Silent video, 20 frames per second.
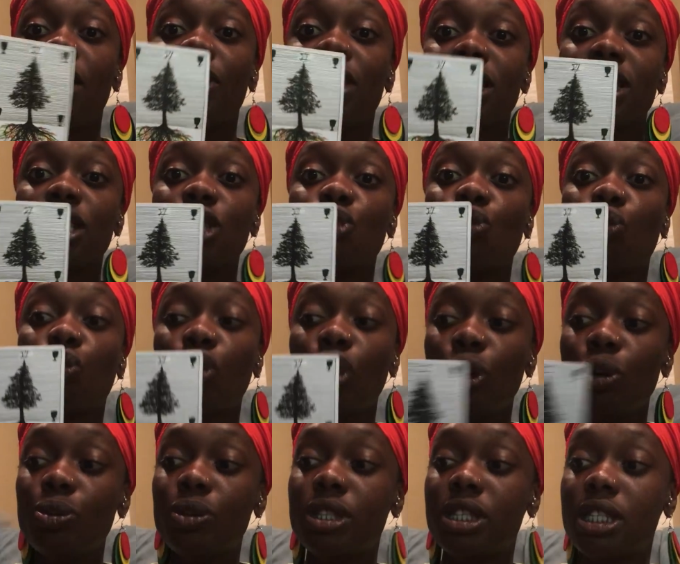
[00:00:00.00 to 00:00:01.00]
This is
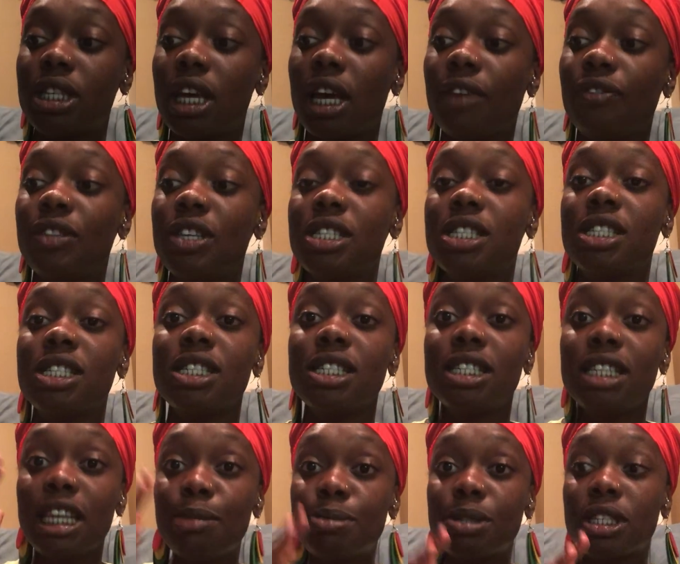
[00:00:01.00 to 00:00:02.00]
root stuff. This is
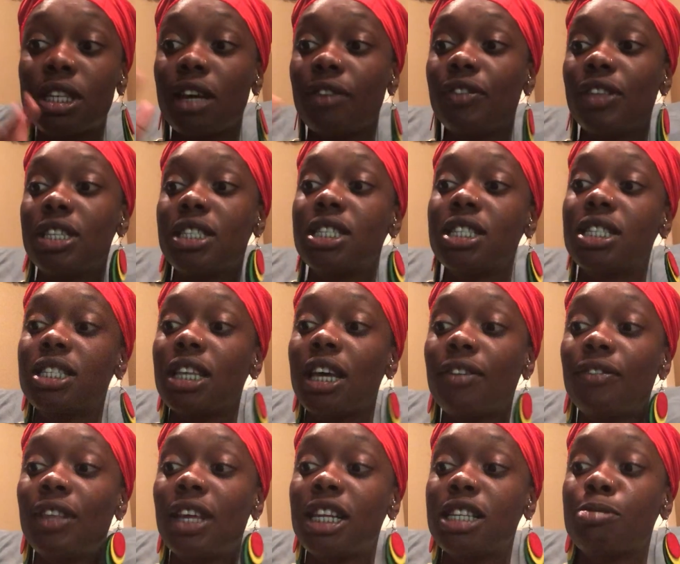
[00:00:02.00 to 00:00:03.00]
deep stuff. This is
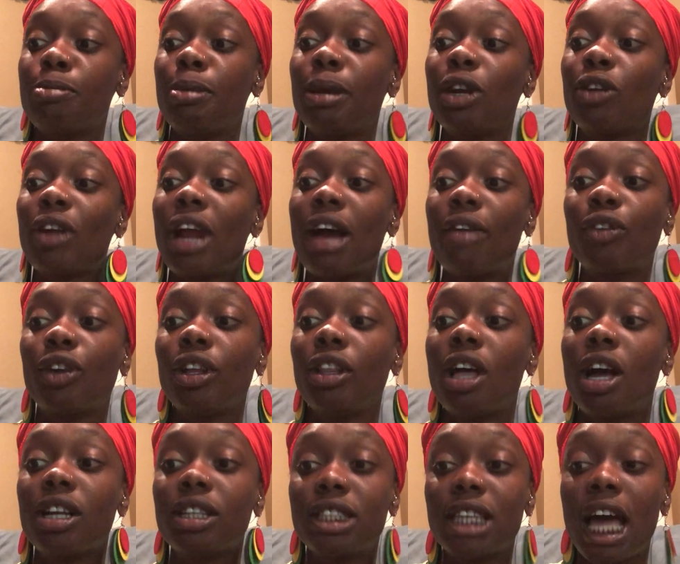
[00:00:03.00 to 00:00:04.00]
stuff that has been around for a
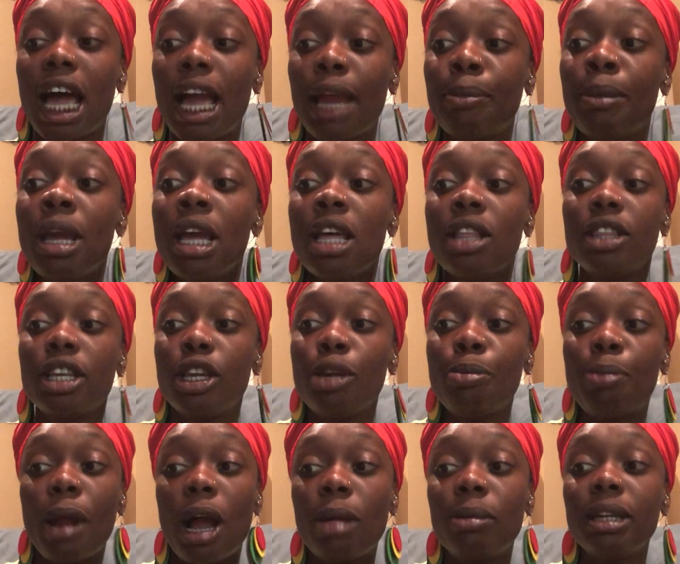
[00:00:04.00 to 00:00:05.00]
long time that you
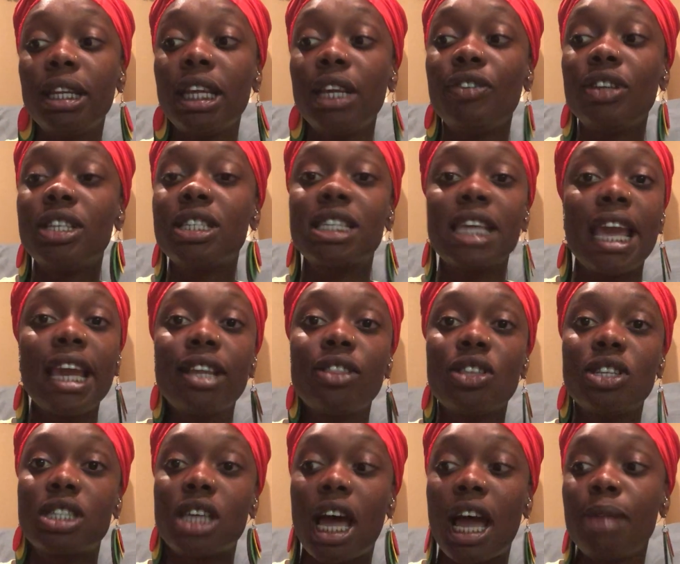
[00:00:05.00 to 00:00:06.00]
probably didn't even take
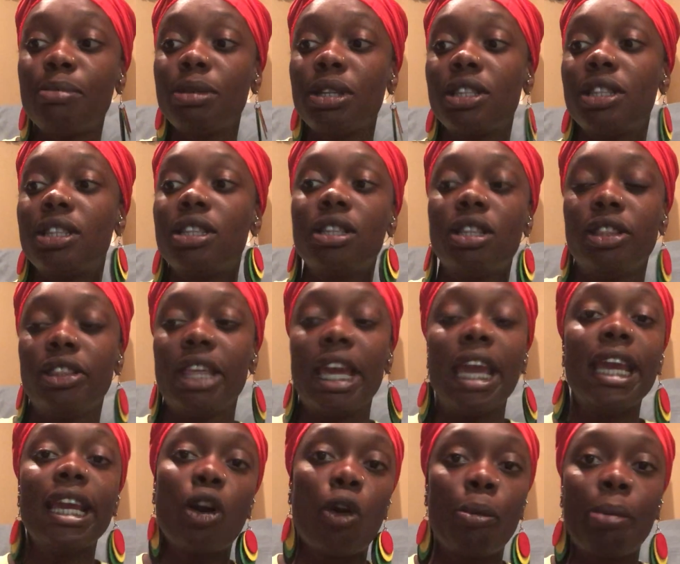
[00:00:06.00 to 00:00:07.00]
the time to
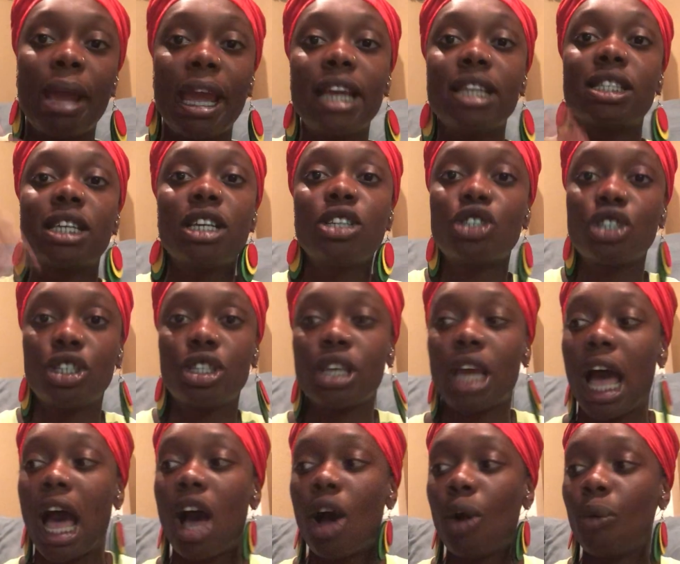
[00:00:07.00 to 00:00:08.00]
think or pay attention
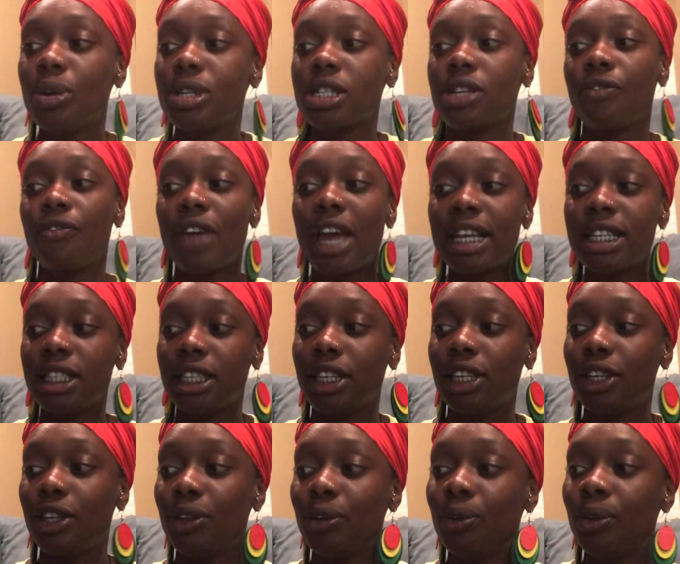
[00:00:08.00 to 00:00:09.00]
to how it was affecting
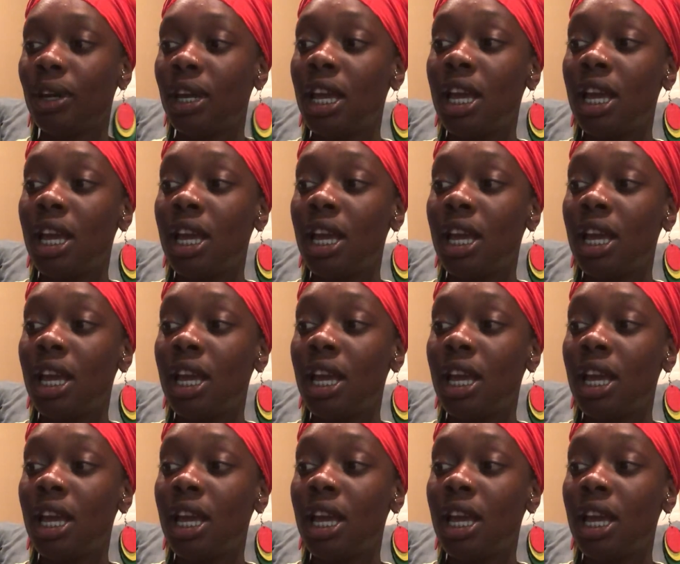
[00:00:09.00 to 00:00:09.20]
you.